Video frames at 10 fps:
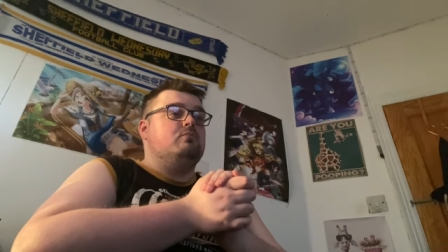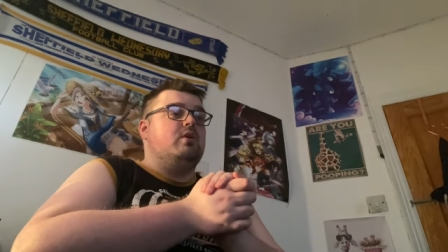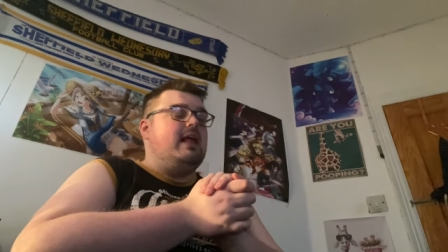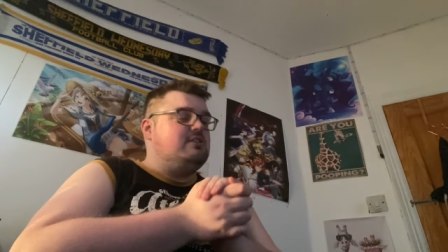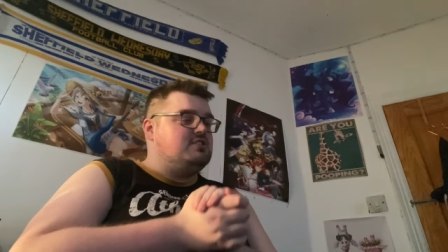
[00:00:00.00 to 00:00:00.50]

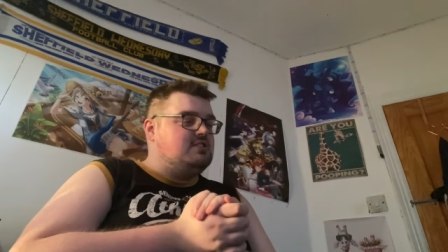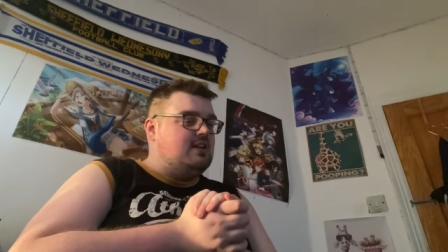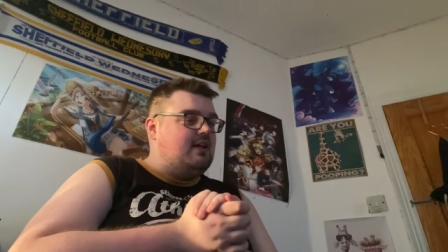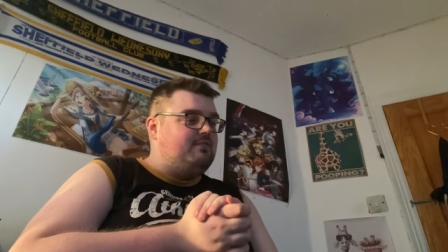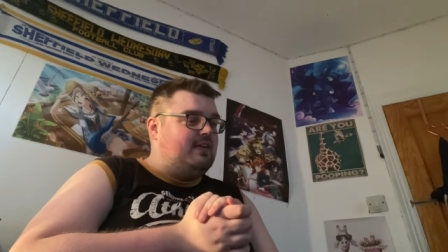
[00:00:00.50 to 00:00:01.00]
what else
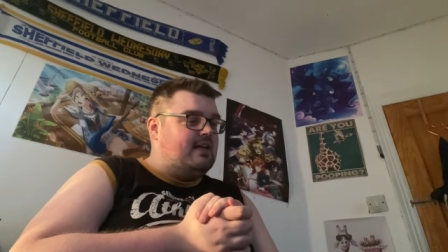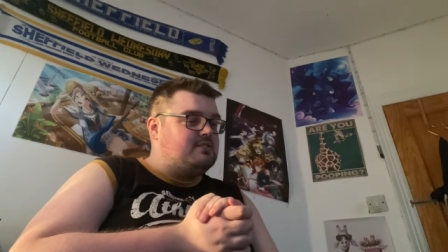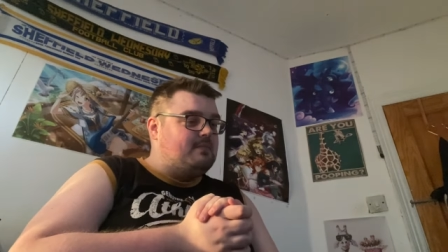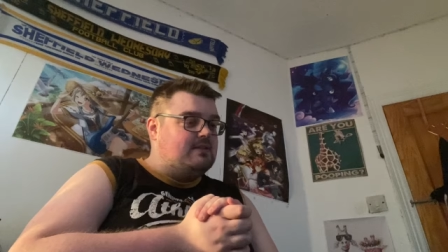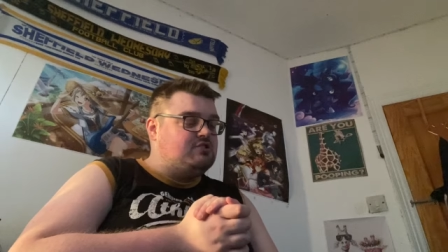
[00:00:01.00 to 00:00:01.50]
did I forget
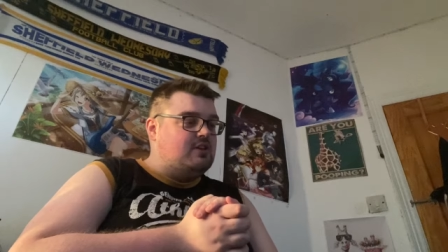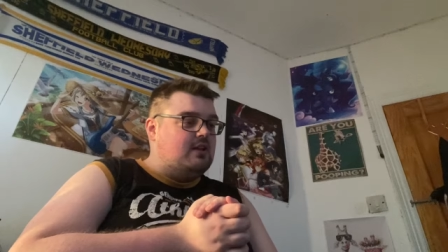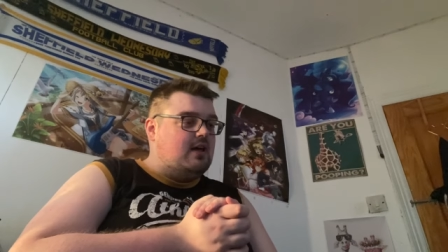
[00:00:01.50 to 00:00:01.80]
to mention?